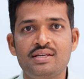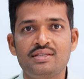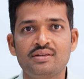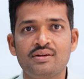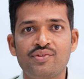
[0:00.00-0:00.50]

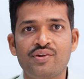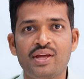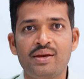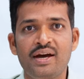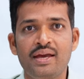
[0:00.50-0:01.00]
is
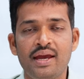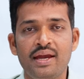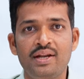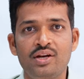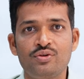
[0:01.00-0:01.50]
fifty by
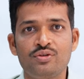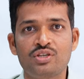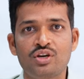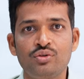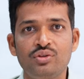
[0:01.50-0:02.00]
eighty-two
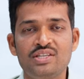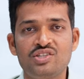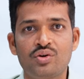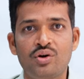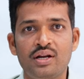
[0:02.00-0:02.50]

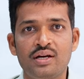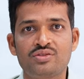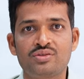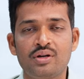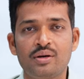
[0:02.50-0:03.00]
southeast corner,
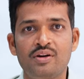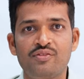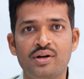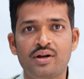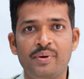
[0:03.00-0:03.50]
suitable
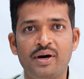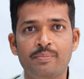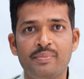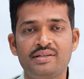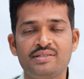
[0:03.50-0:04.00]
for
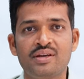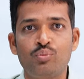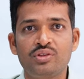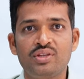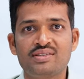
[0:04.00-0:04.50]
apartments.
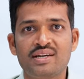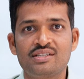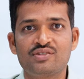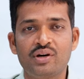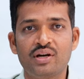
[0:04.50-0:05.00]
Both the
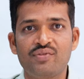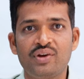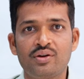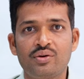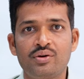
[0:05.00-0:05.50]
sides forty
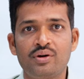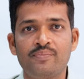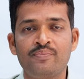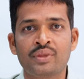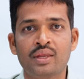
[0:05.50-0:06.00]
feet road
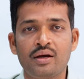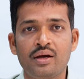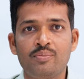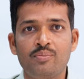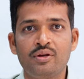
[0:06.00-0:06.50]

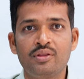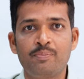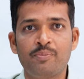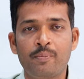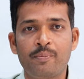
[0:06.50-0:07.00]
and both the
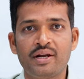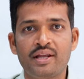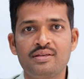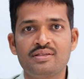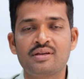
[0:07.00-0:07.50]

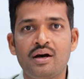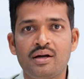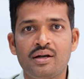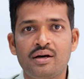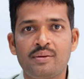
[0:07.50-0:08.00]
properties
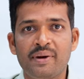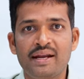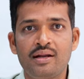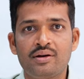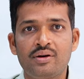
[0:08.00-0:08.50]
at uh,
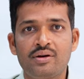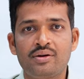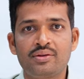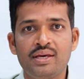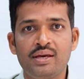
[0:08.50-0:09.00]
parallel road
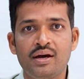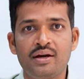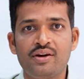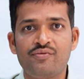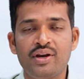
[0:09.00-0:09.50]
to the one
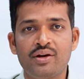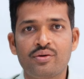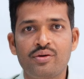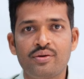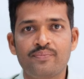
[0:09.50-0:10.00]
hundred feet
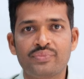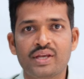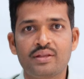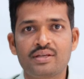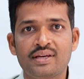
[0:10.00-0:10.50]
road.
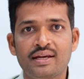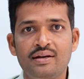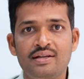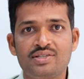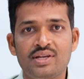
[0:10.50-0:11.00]
And the
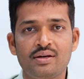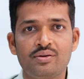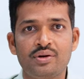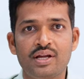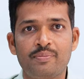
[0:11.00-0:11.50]
second listing
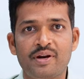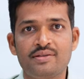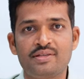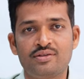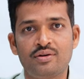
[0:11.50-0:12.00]
quoted
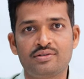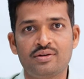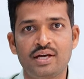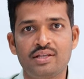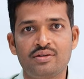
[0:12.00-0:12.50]
price is
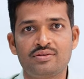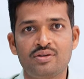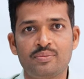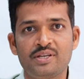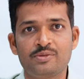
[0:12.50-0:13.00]
also nine thousand
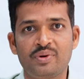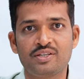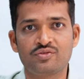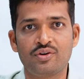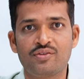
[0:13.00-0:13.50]
rupees per
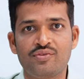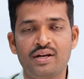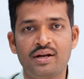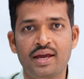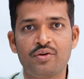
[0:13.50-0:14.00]
square feet.
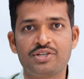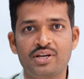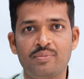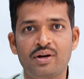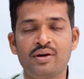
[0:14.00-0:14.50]

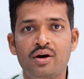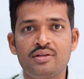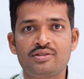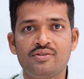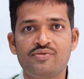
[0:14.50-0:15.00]
Negotiable.
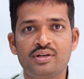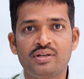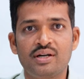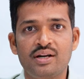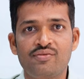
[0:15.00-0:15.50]
Also for
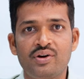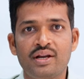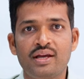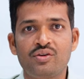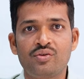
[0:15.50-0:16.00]
thirty
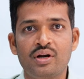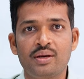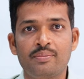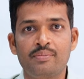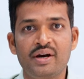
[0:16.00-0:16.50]
forty and
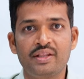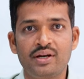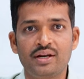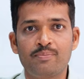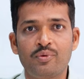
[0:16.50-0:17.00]
twenty by
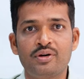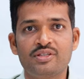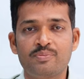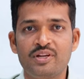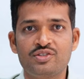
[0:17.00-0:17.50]
thirty
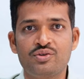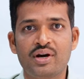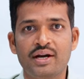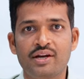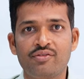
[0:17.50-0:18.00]
plots, please do
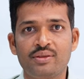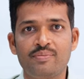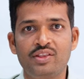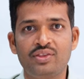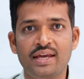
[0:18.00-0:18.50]
connect with
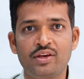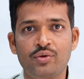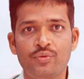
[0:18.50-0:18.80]
me. Thank